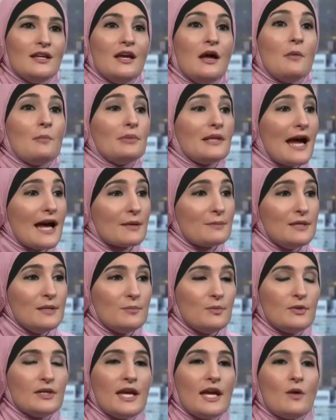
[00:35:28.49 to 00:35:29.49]
Black
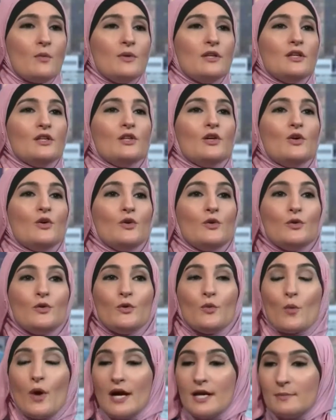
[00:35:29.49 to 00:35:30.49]
people can't win alone.
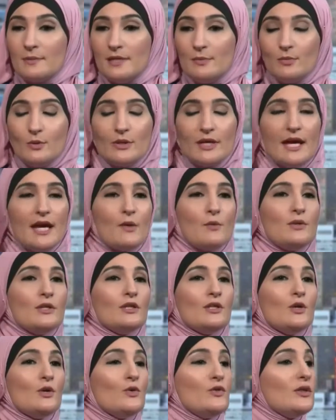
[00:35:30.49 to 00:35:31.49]
White people can't win
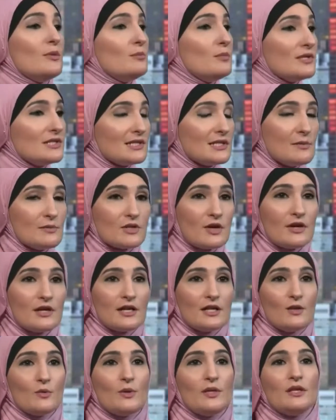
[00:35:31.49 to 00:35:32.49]
alone. The Muslims aren't
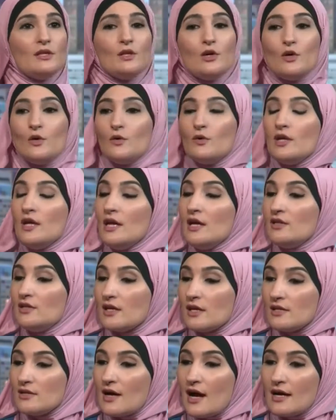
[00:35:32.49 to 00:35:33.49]
going to win alone. The
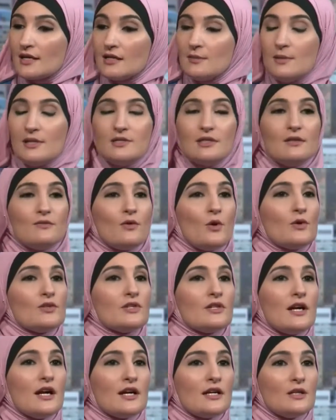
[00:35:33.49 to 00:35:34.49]
undocumented folks are
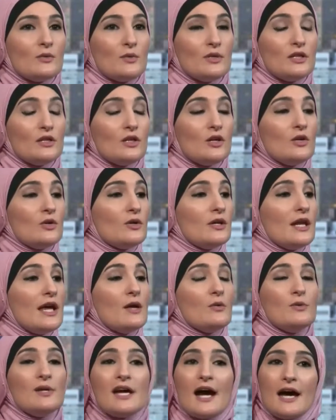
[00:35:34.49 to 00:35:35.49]
not going to win alone.
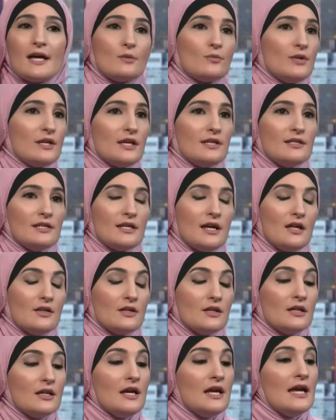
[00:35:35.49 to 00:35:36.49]
And we got to bring it
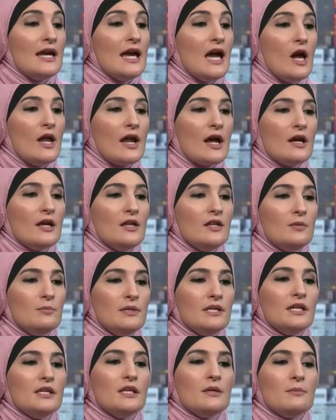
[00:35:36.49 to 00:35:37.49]
together. And in the
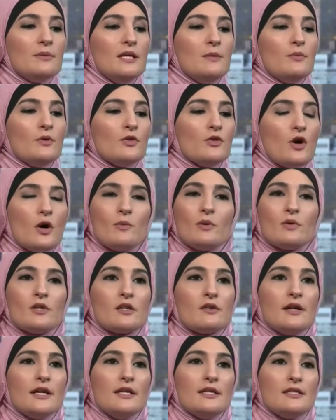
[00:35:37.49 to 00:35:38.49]
beginning, people thought we were
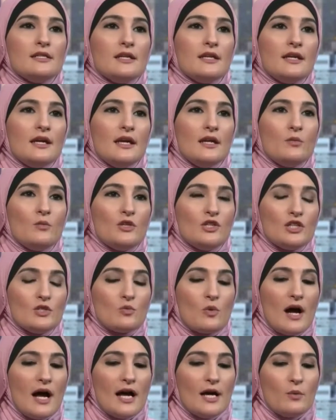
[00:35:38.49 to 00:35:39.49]
crazy, and which is
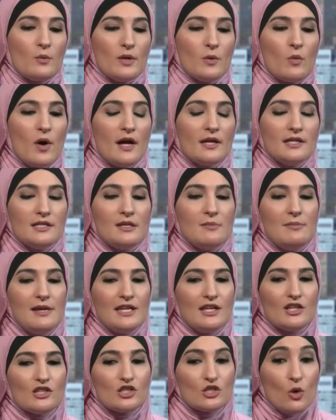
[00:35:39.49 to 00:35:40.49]
why we wanted to
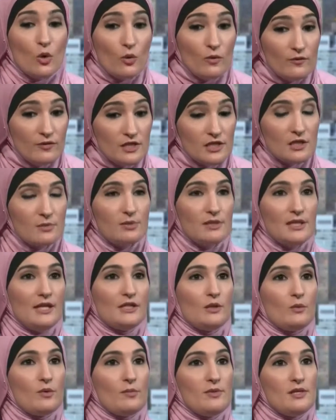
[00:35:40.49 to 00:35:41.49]
make it so visible at
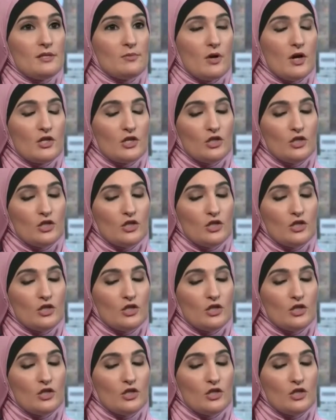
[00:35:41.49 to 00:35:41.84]
the Women's March.